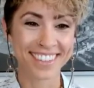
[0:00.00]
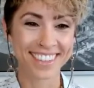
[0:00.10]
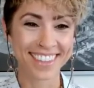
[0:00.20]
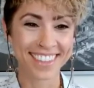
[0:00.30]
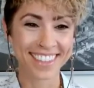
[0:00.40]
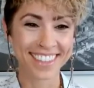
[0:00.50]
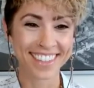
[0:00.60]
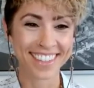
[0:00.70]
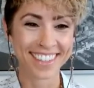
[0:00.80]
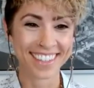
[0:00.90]

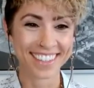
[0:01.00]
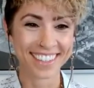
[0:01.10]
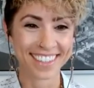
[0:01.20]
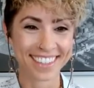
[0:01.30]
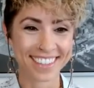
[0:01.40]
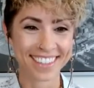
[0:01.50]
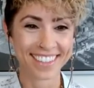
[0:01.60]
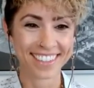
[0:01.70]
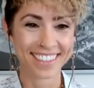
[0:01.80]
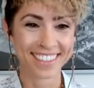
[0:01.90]

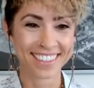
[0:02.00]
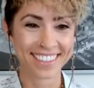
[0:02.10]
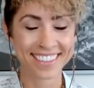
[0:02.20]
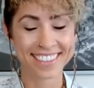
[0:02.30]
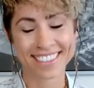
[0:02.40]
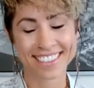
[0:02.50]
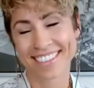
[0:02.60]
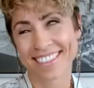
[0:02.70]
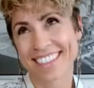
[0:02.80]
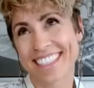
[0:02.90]

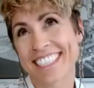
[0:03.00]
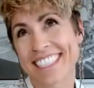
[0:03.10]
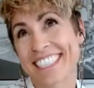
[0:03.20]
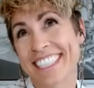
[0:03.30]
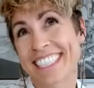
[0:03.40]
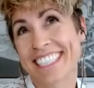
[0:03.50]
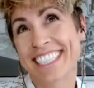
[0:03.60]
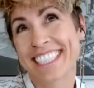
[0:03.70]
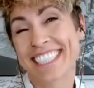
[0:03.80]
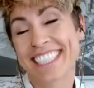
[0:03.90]

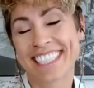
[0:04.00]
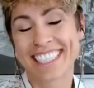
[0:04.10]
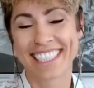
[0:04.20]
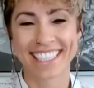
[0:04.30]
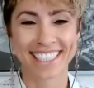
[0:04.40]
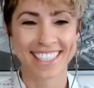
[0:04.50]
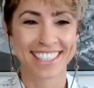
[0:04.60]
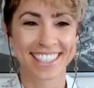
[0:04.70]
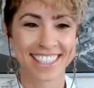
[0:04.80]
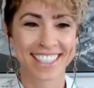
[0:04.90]

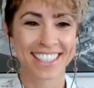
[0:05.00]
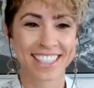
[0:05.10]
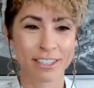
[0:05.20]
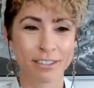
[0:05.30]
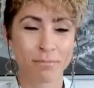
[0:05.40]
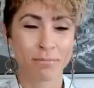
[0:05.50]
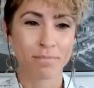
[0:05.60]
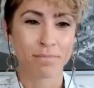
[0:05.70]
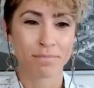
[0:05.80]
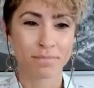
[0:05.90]

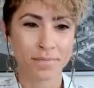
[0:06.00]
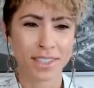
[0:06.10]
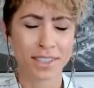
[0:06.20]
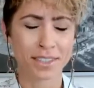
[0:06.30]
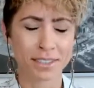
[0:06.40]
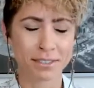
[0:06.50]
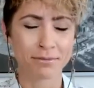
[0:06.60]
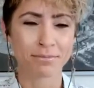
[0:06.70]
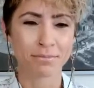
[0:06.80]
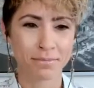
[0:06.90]

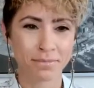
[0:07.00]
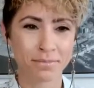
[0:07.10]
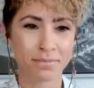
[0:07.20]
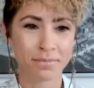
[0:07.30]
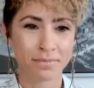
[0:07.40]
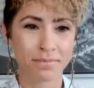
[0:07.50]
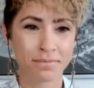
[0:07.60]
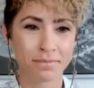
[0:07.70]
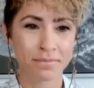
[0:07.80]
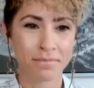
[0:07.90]
No words are spoken by the person on screen.